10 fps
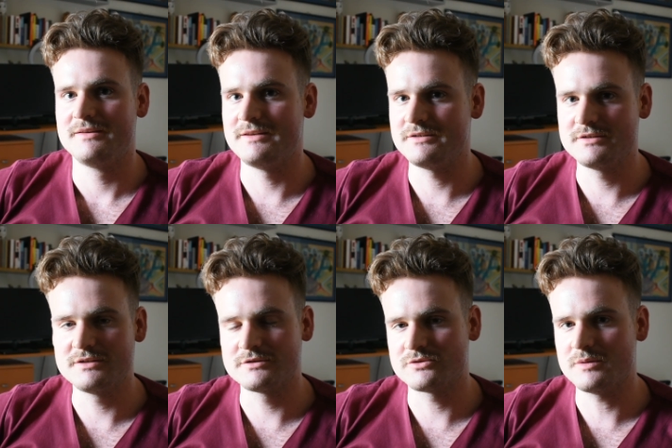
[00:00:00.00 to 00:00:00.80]
there's a
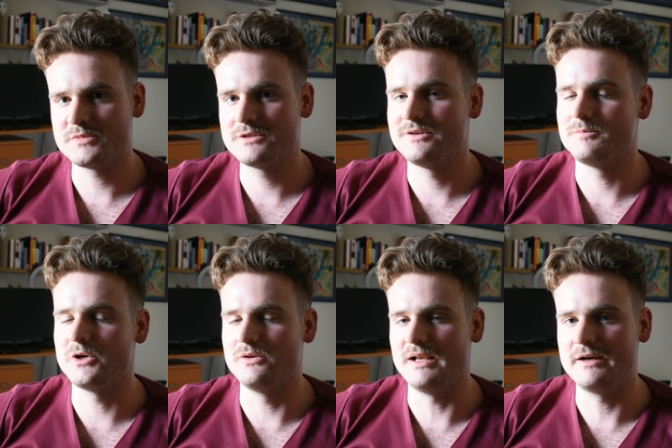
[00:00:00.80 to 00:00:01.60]
disruption of
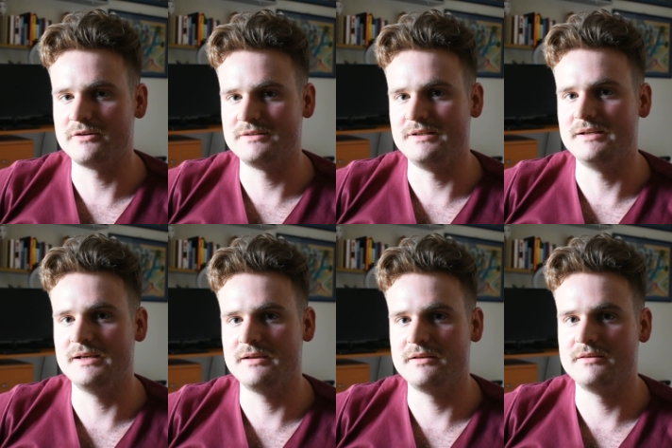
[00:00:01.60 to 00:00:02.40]
polarity
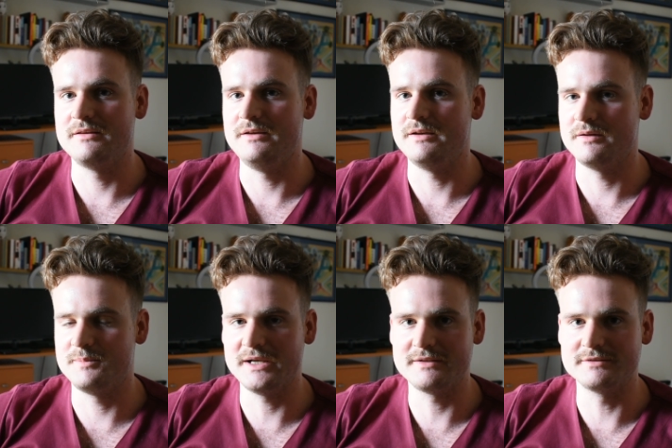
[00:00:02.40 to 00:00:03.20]
in the
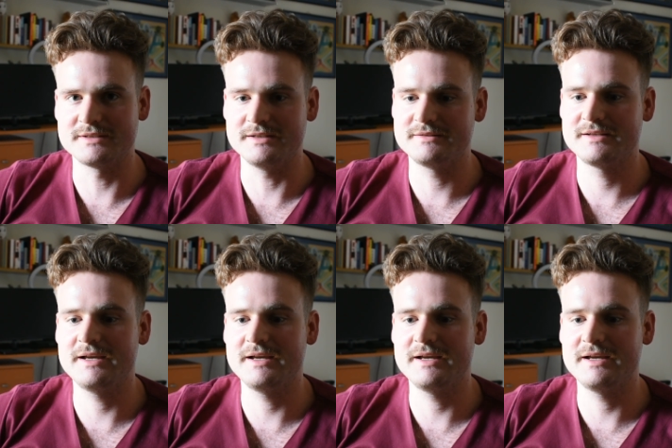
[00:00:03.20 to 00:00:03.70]
hepatocytes,